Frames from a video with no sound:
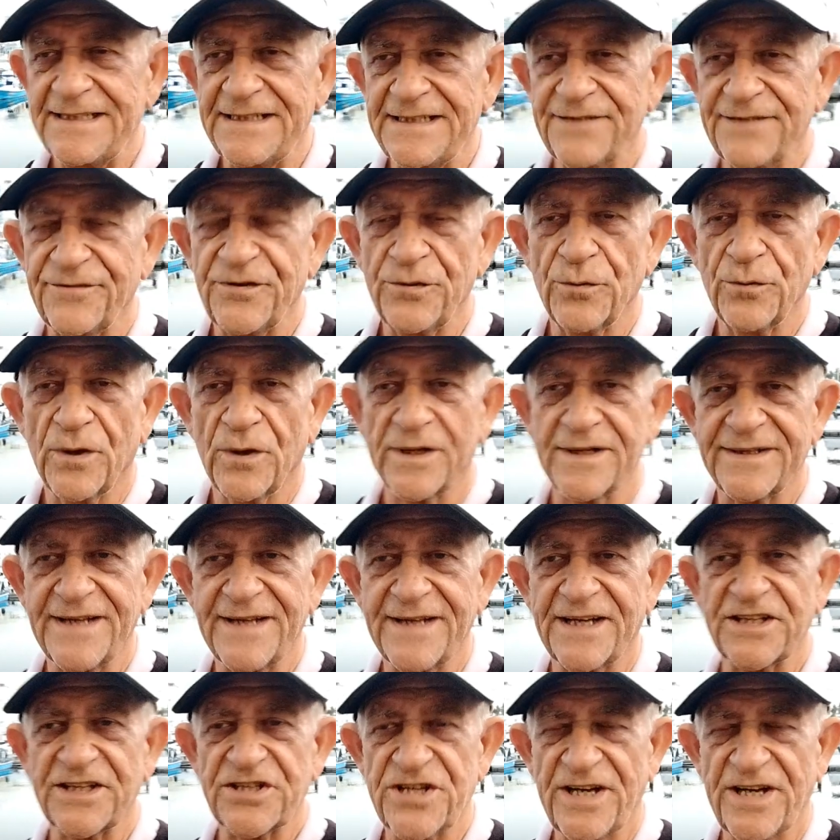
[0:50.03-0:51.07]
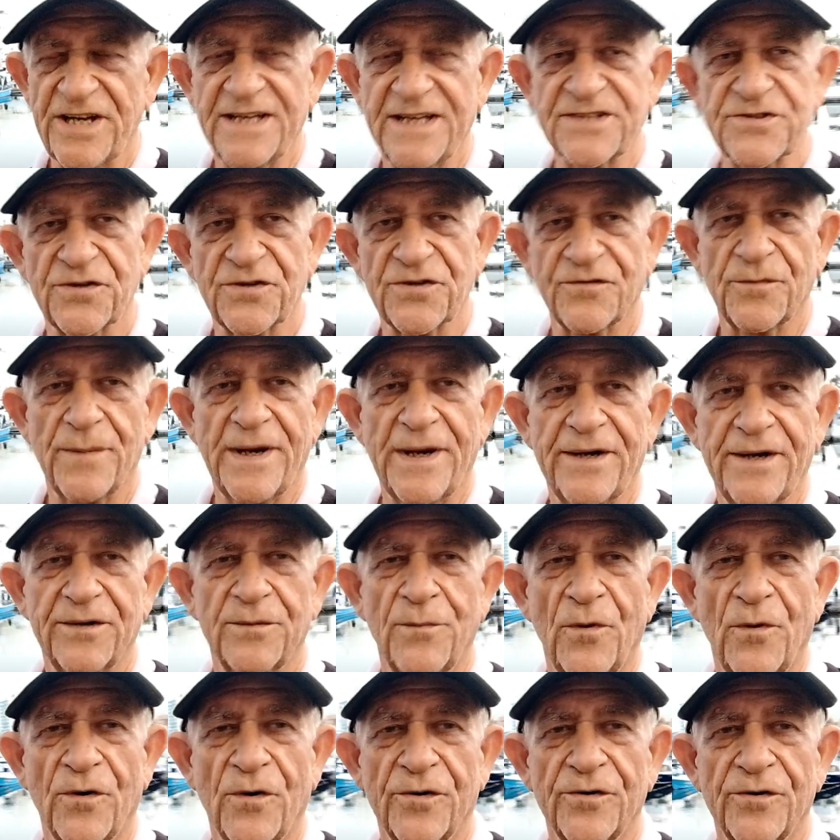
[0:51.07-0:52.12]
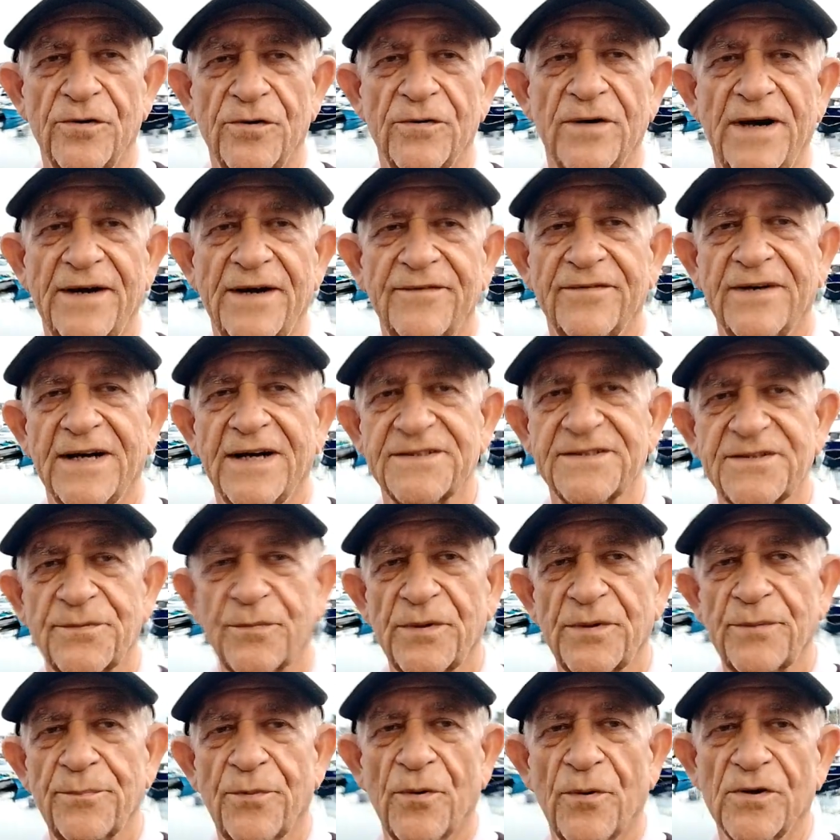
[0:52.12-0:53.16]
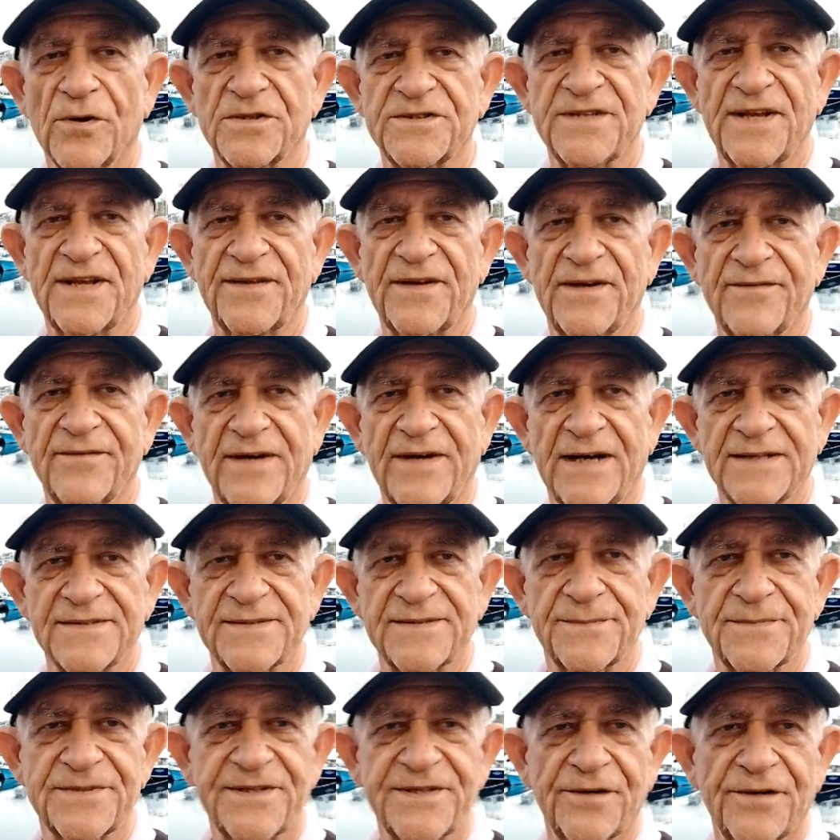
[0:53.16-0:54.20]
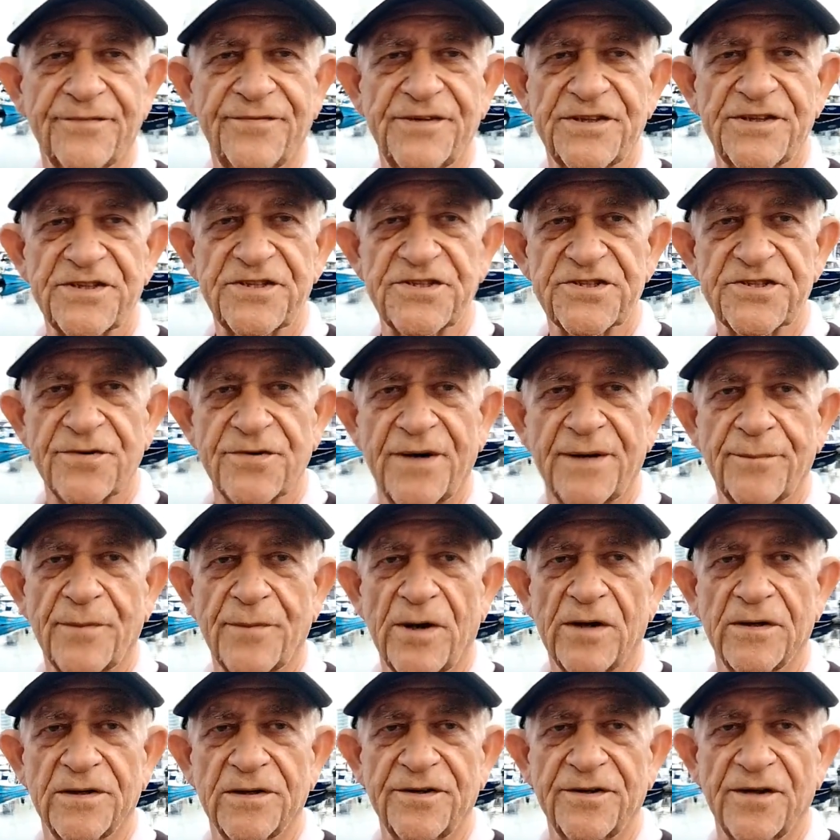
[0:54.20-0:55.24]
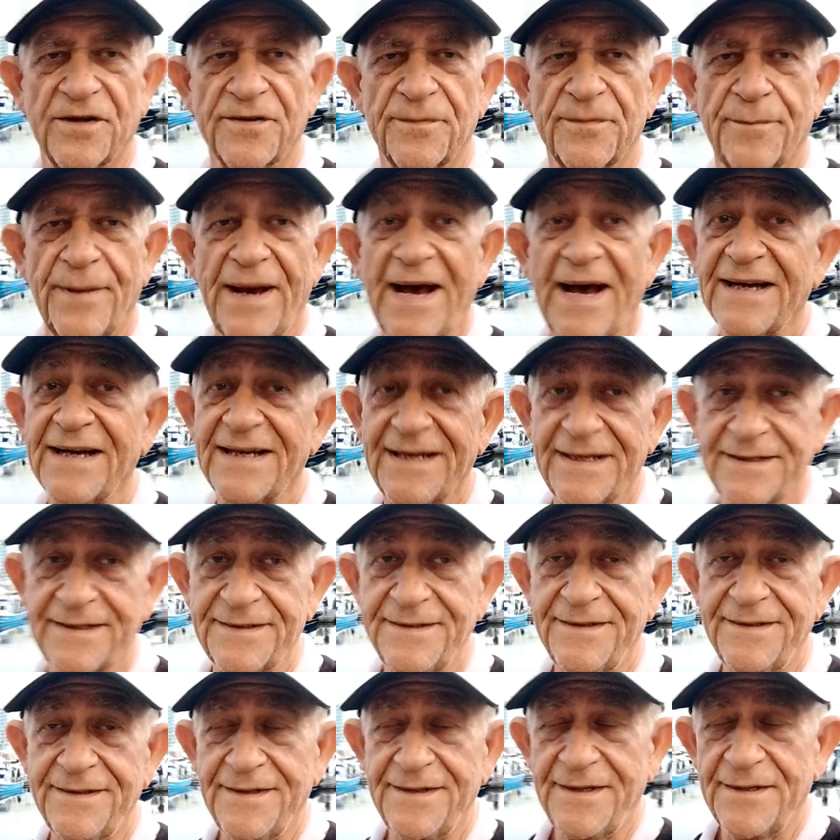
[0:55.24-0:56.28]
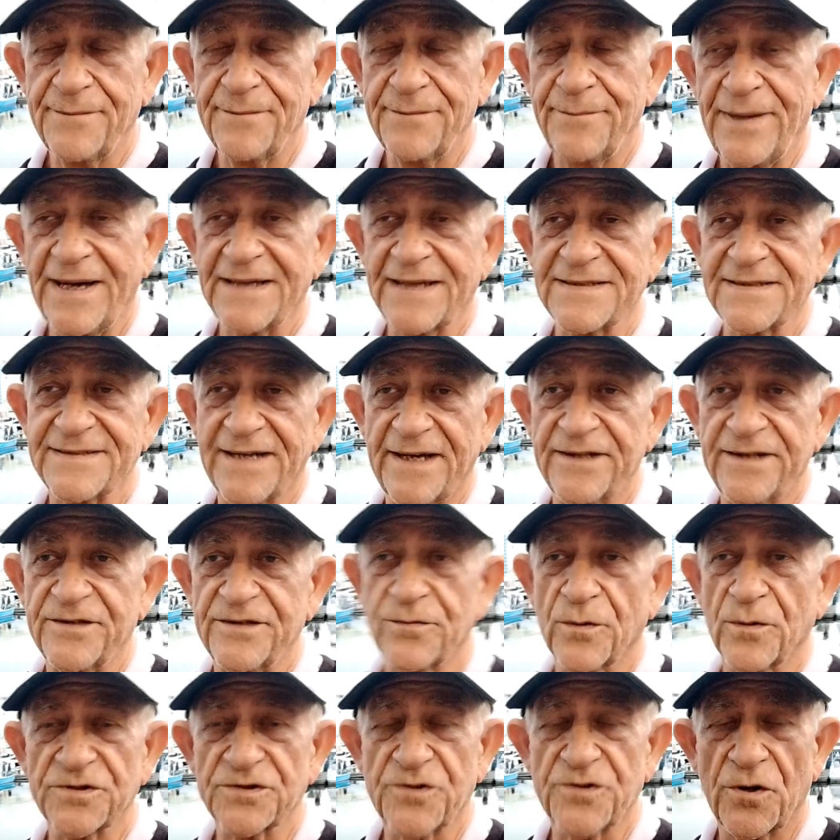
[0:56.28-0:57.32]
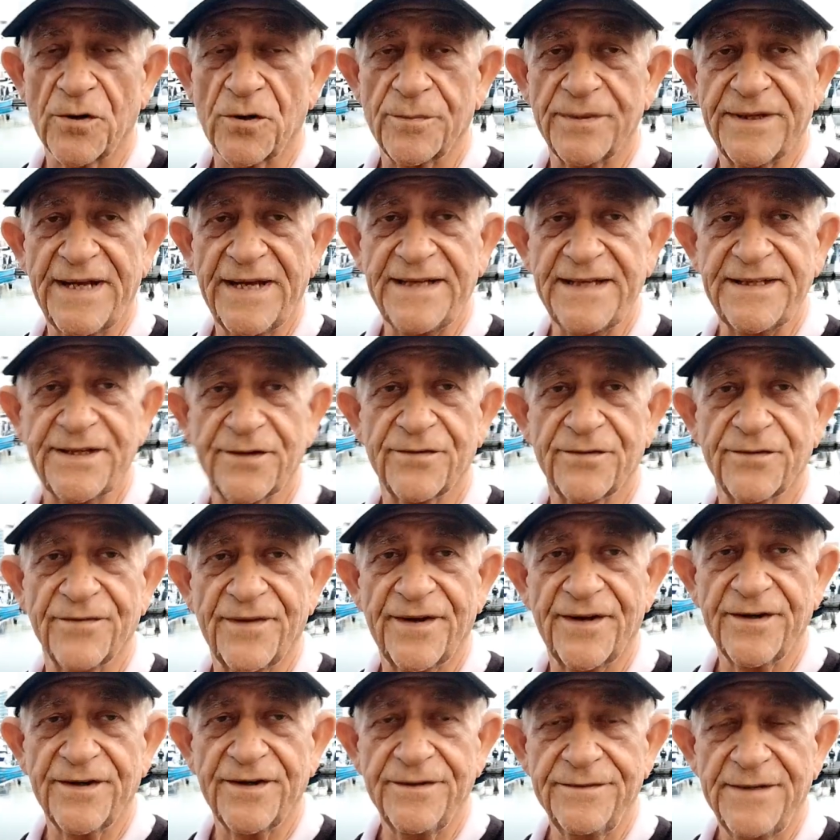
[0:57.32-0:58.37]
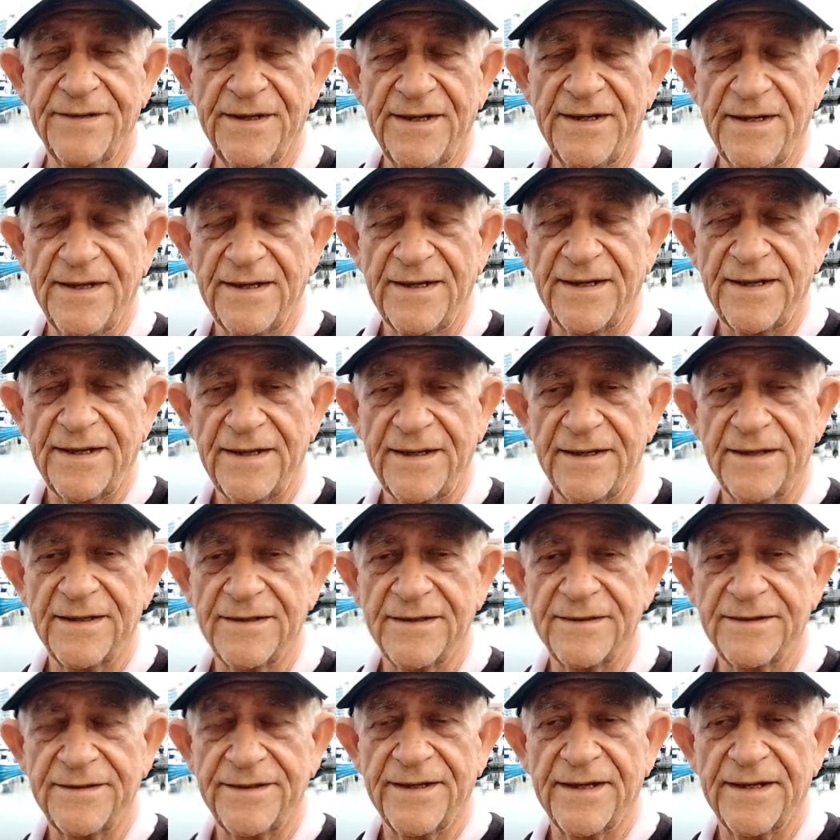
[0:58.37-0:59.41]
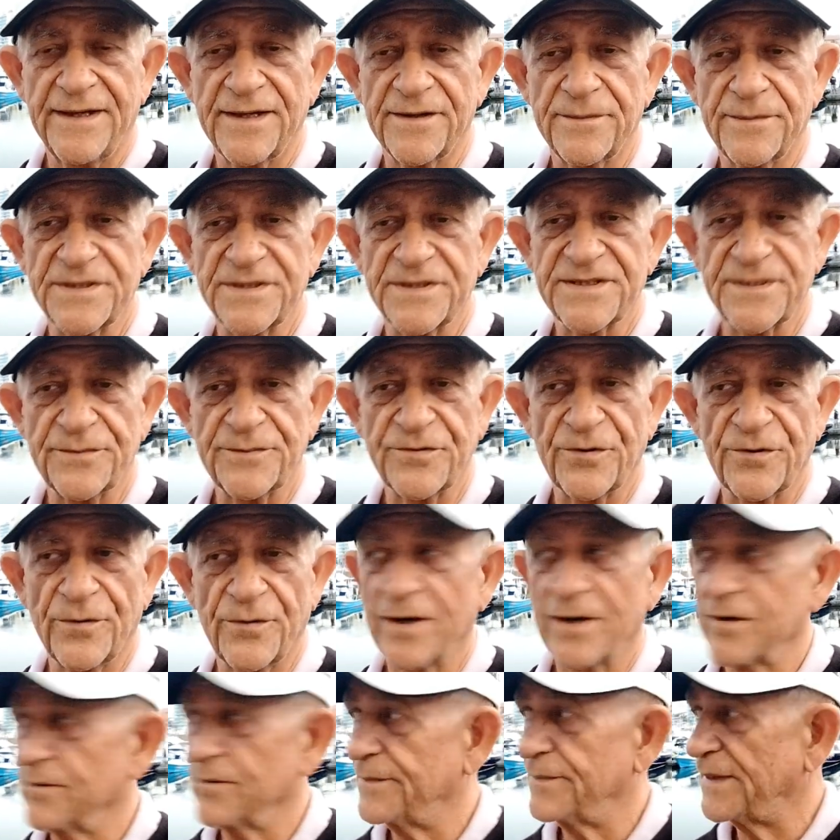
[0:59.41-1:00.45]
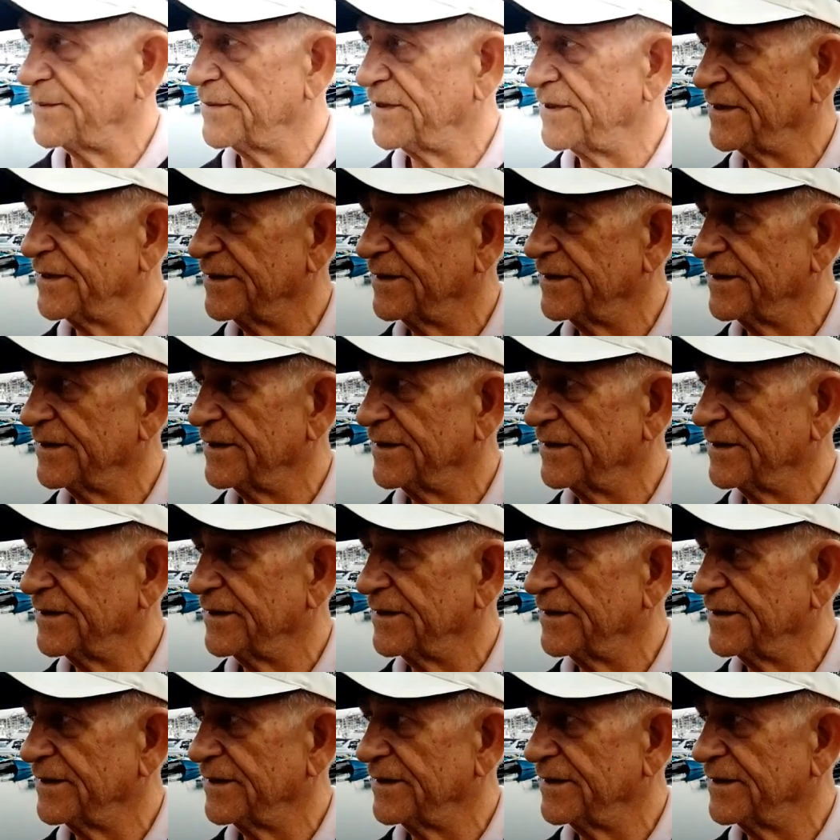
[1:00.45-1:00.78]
If you want to take a chance over by El Morro, I've got some reports that they've got some sailfish and striped marlin on the backside towards Corbetena over there. And there's been some Dorado maybe